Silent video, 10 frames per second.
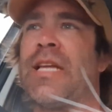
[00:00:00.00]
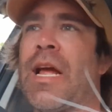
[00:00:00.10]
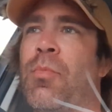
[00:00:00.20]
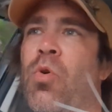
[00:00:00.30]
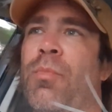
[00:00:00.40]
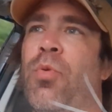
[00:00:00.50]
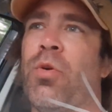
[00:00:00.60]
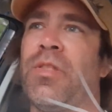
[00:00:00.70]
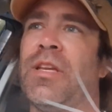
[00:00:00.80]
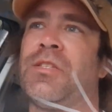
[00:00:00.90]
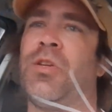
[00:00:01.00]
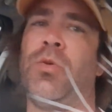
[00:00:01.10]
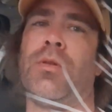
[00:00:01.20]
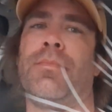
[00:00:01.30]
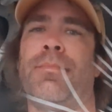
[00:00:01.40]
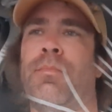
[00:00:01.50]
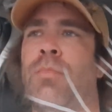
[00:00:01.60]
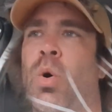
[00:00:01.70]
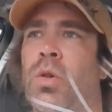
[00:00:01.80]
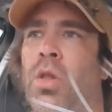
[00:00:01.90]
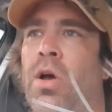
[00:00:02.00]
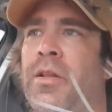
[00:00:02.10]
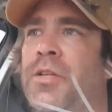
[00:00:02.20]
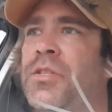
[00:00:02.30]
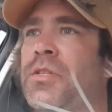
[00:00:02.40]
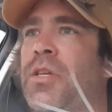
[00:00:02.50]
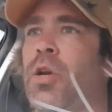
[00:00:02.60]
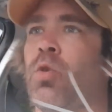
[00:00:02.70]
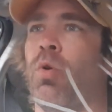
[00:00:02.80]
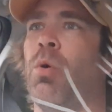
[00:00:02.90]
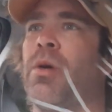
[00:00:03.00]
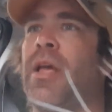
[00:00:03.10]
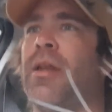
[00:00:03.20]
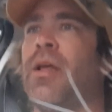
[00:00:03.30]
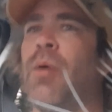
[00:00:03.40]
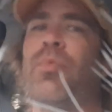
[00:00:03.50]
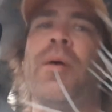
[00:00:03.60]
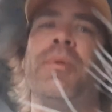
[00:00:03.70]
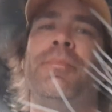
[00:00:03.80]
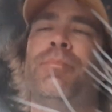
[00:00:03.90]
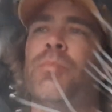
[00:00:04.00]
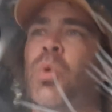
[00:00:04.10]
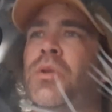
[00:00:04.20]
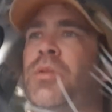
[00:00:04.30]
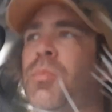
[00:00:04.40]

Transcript: I got more important things to do than mow a lawn. It's just going to grow again. I'll probably mow it